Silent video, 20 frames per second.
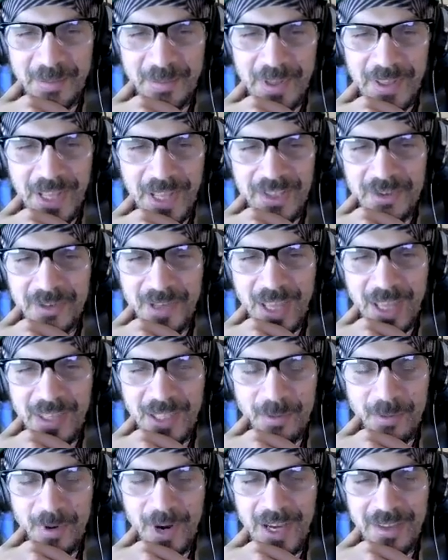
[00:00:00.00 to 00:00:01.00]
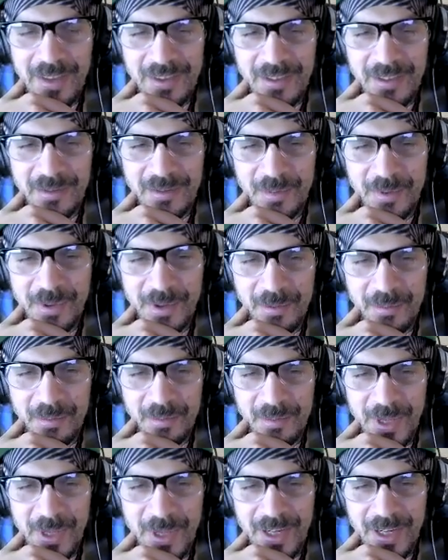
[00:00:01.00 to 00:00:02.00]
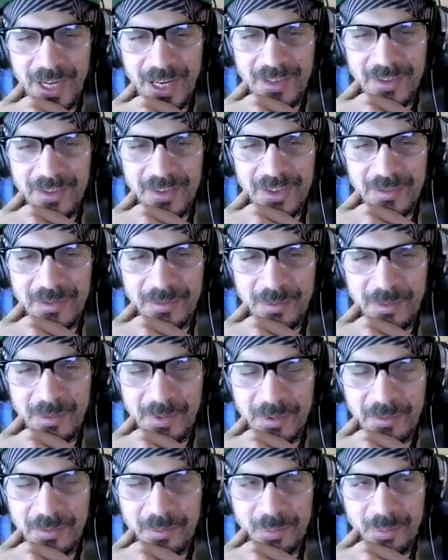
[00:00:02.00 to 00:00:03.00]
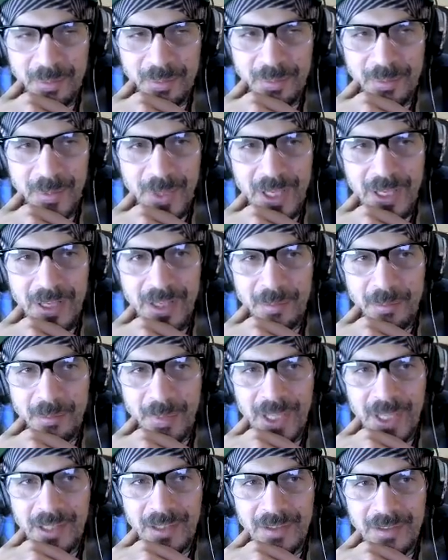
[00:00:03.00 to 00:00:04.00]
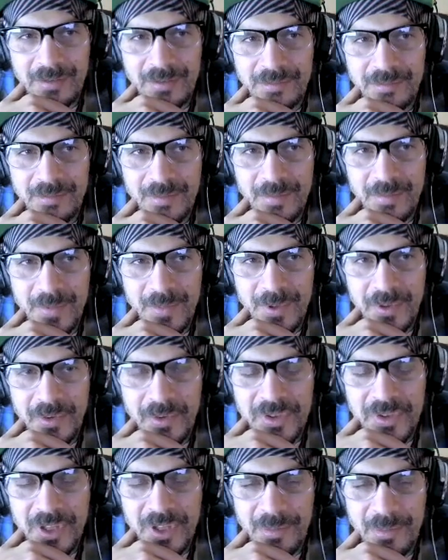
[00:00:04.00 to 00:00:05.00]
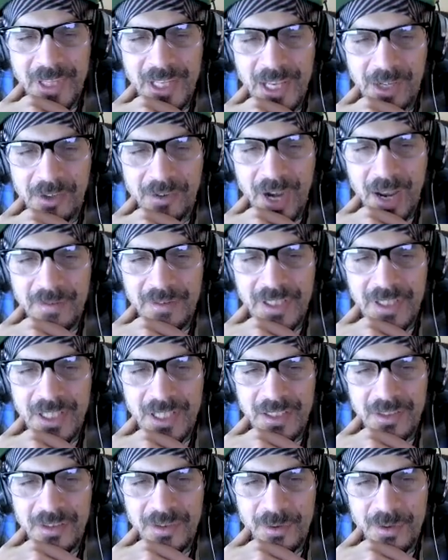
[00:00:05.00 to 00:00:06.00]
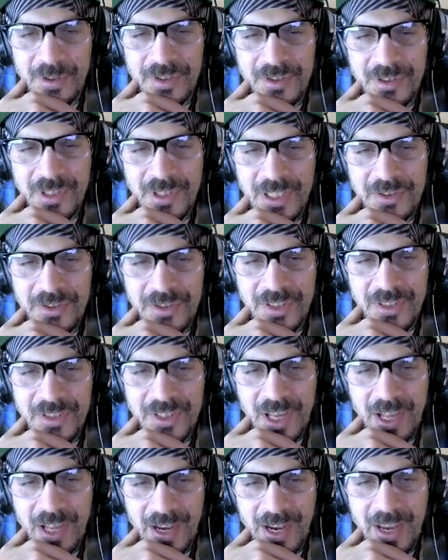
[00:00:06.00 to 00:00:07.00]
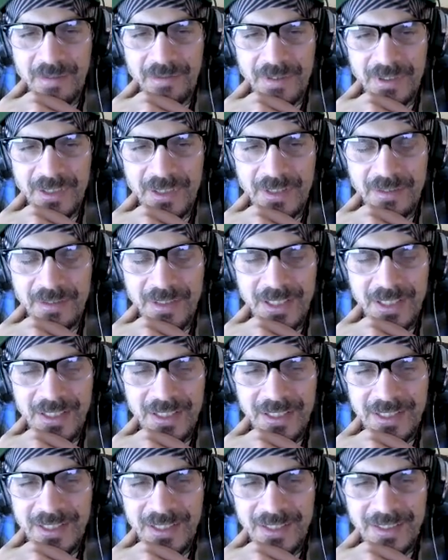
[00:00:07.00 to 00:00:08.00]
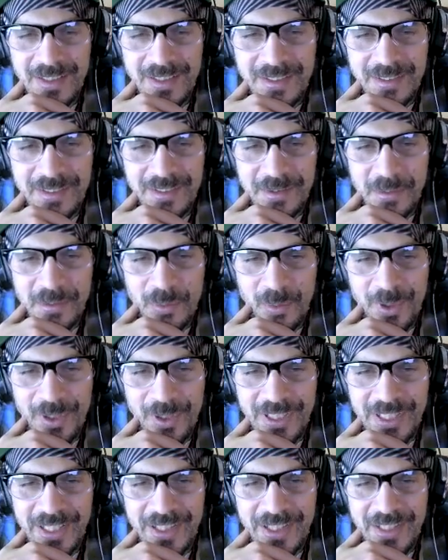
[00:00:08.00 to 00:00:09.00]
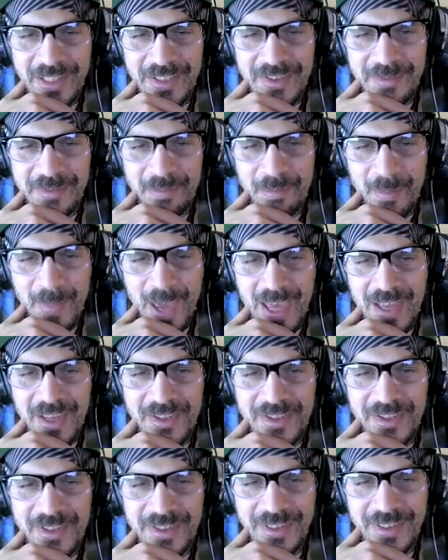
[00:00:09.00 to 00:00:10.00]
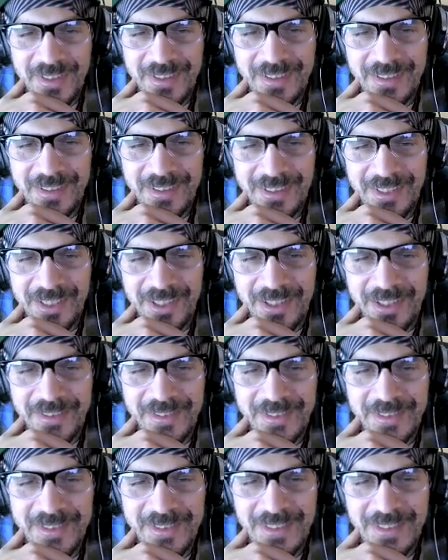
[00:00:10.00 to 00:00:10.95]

that's I think why the internet's been something I gravitated towards, because you just kind of have to work in this mess, you know,